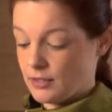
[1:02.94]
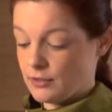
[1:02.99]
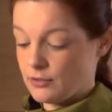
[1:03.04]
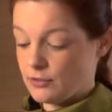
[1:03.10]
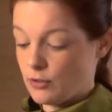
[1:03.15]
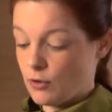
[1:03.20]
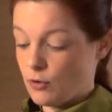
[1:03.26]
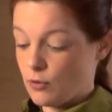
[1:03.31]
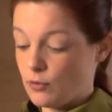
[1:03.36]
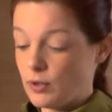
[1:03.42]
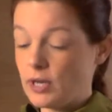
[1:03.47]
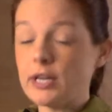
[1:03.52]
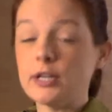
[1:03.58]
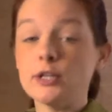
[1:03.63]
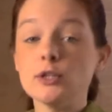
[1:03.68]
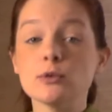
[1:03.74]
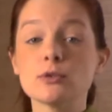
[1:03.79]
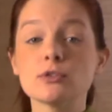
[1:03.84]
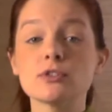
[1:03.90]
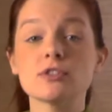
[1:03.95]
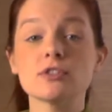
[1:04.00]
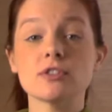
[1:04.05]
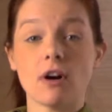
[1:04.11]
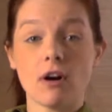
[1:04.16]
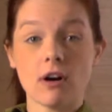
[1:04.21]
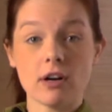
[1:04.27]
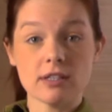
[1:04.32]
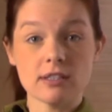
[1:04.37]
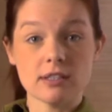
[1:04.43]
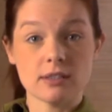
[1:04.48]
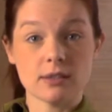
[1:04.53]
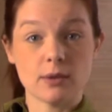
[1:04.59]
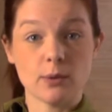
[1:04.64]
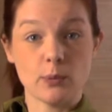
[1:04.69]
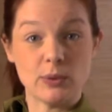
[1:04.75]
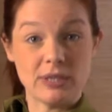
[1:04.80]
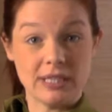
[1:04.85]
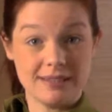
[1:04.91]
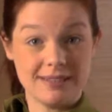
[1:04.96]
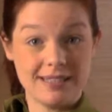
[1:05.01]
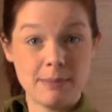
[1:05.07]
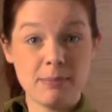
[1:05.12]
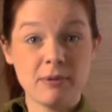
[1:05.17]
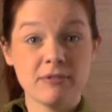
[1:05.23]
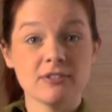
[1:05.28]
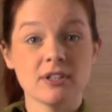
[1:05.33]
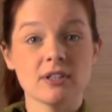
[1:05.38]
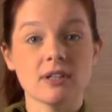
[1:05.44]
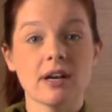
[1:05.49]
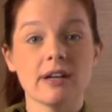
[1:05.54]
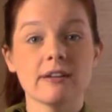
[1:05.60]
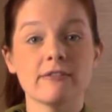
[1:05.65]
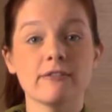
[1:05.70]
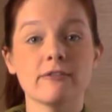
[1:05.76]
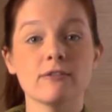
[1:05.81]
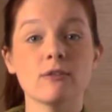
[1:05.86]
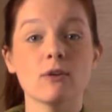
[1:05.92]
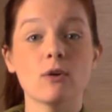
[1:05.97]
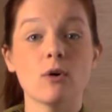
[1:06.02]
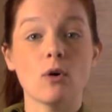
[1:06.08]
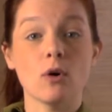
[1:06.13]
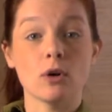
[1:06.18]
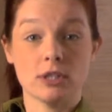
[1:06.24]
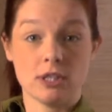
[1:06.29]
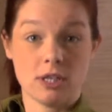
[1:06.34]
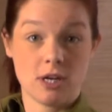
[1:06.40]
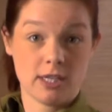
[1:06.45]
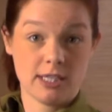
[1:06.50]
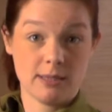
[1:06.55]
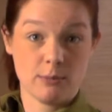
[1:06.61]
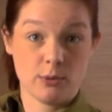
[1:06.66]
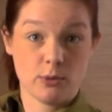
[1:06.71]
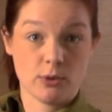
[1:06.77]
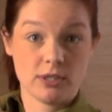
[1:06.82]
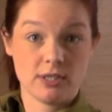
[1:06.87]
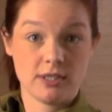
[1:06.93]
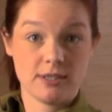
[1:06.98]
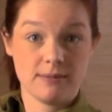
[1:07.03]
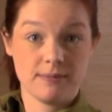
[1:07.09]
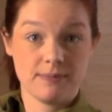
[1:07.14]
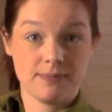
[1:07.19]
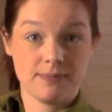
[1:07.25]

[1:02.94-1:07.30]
So you start with the tip of the knife on the cutting board.